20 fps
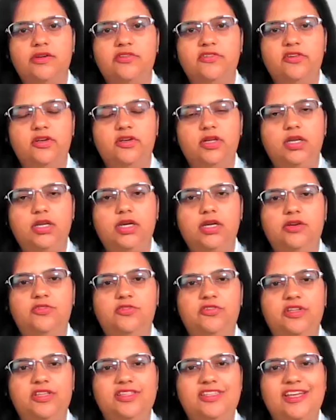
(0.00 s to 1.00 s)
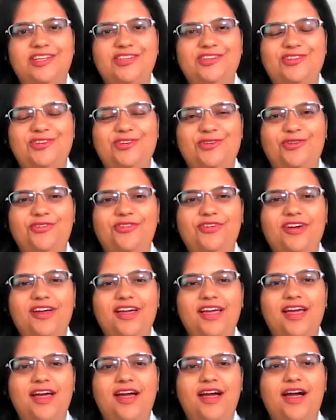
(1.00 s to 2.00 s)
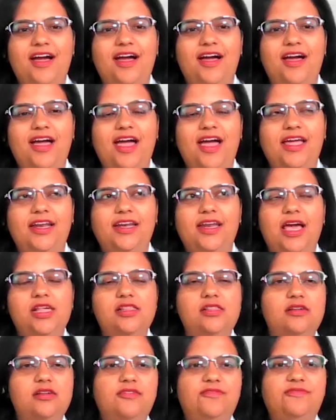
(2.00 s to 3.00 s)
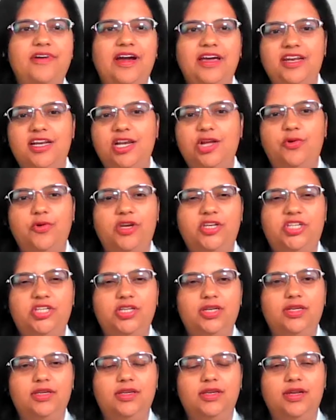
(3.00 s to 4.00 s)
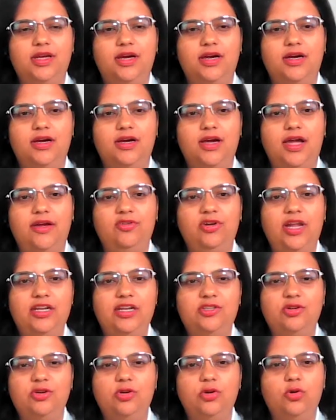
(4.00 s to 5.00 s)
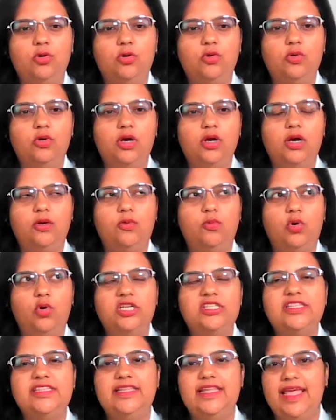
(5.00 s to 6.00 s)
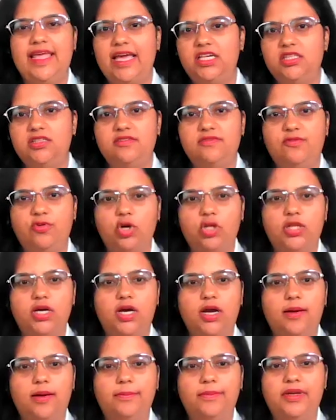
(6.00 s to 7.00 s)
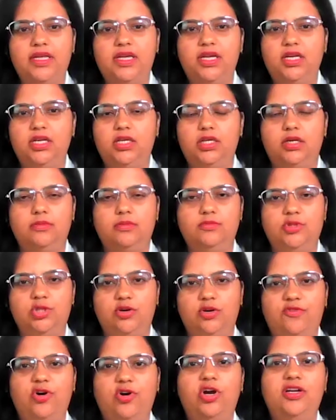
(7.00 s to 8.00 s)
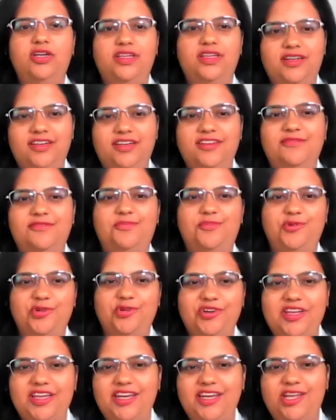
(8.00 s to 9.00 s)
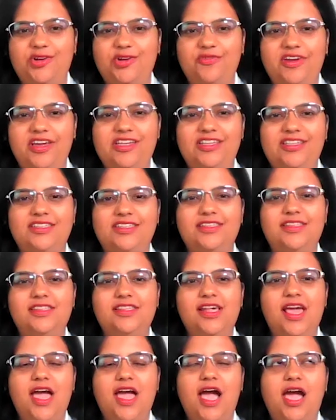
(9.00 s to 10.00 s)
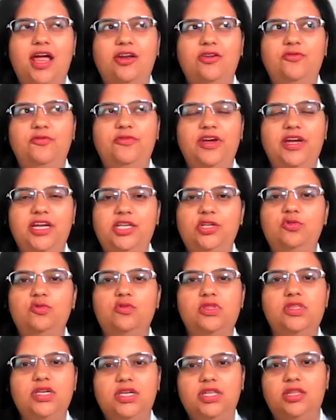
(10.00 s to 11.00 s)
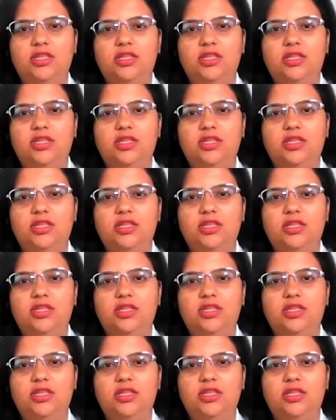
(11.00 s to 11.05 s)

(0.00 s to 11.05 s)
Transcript: certainly really interesting to know. And as a final question, I would like to know what's next for the company in terms of alternative protein innovation, and where do you